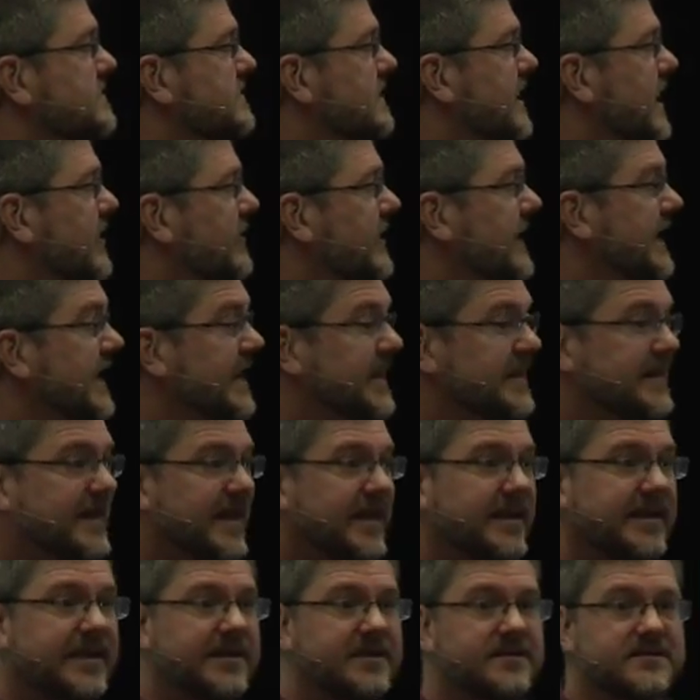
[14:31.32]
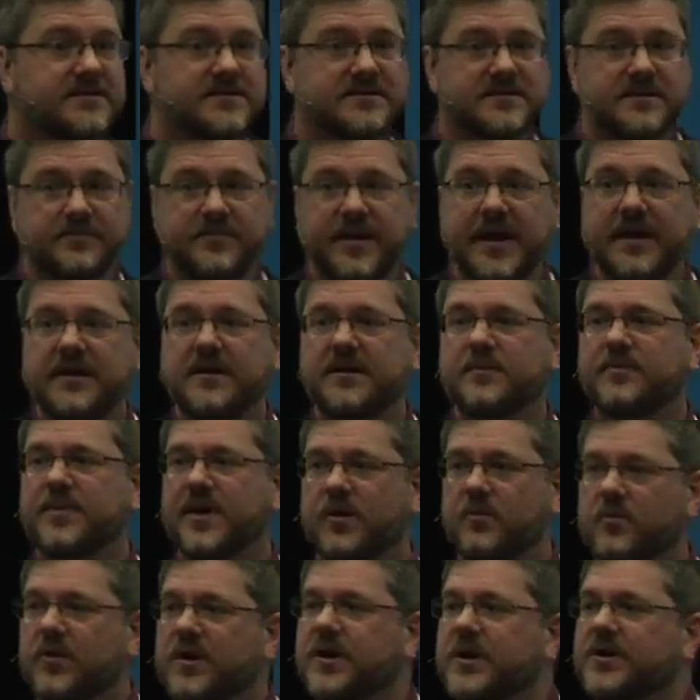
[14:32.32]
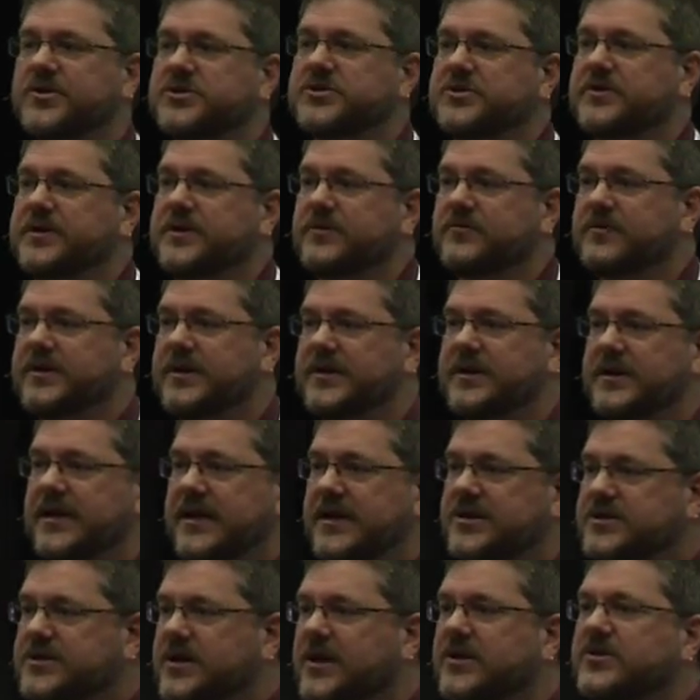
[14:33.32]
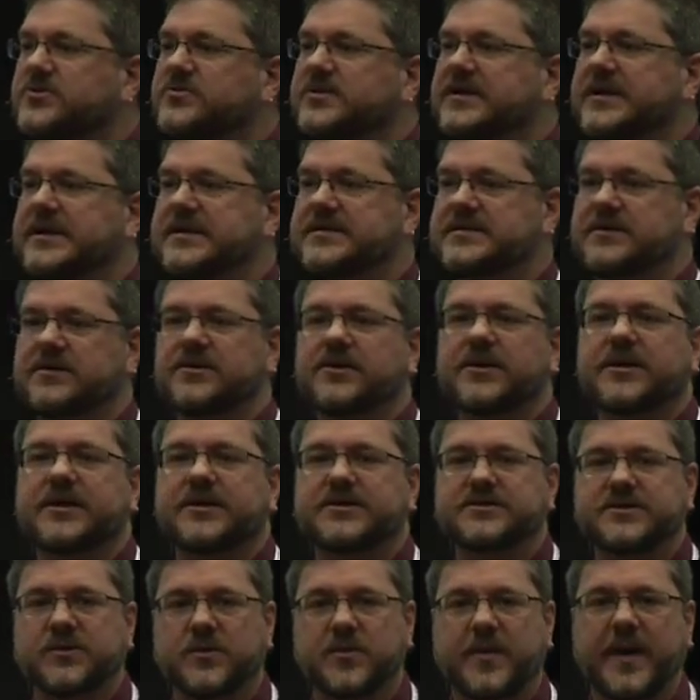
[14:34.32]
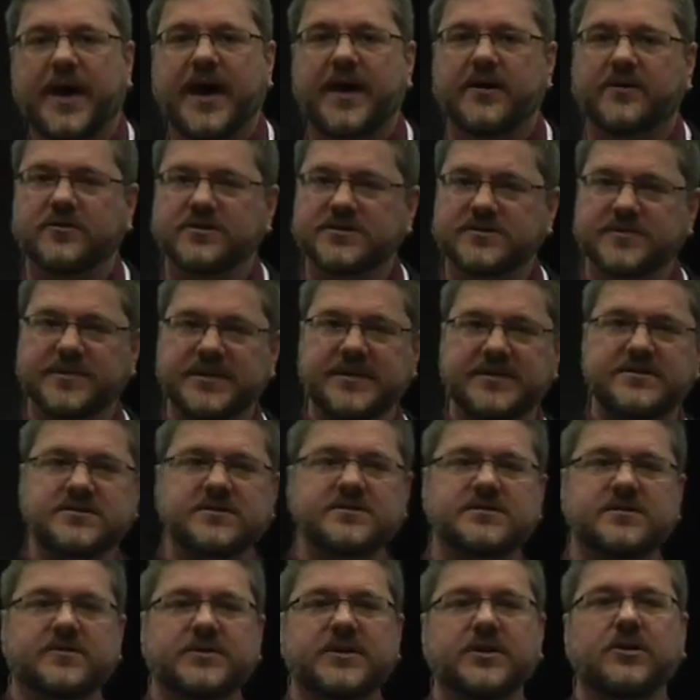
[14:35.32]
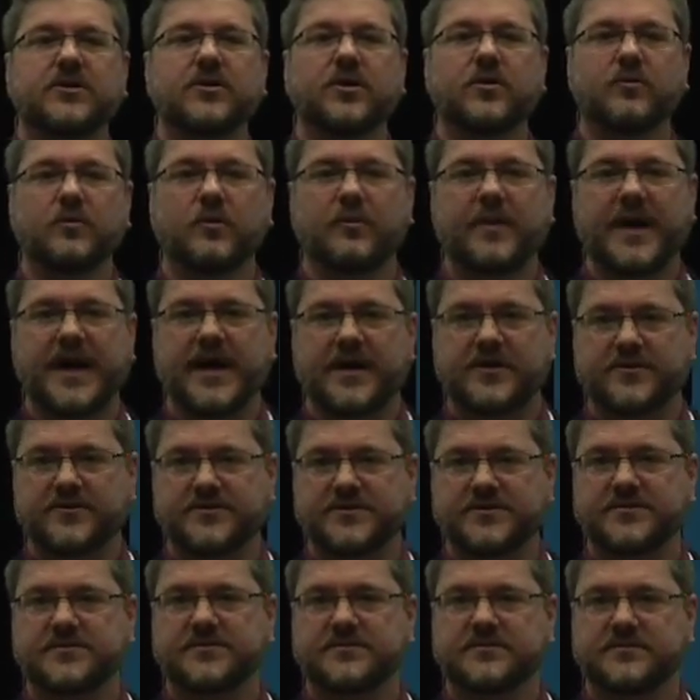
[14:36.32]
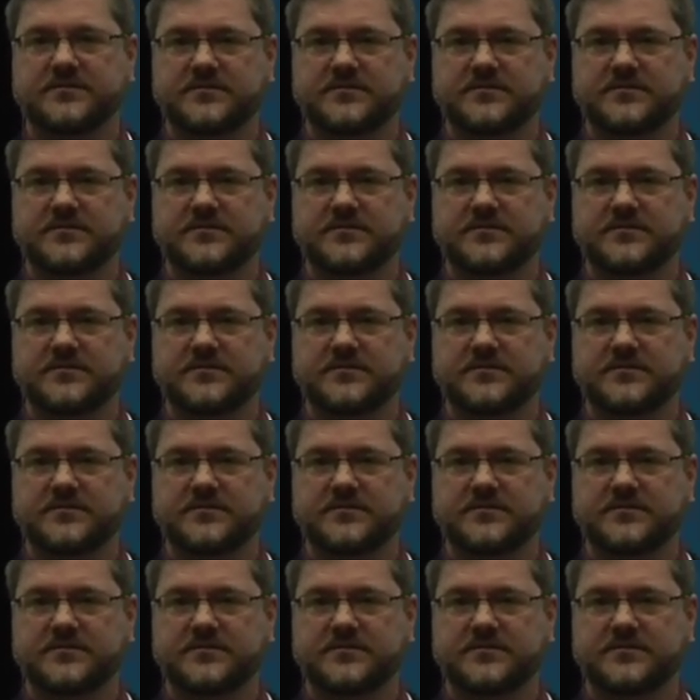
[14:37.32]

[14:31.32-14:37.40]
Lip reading: Now again, that is dependent upon what country you're in. Each country needs to look at its own patterns, but these are some of the global patterns.